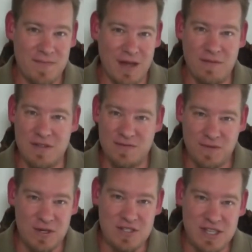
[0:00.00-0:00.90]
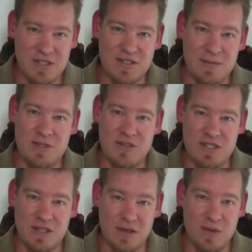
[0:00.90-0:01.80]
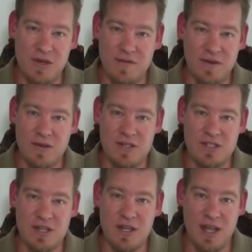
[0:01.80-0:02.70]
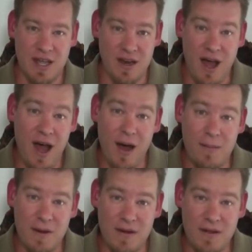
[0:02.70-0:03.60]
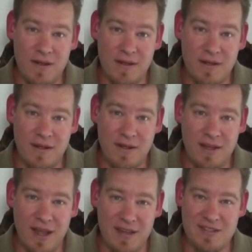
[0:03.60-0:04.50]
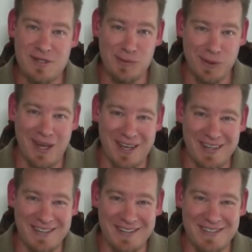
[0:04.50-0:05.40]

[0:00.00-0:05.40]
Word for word: of this first teacher demonstration community village and hub, and to duplicate it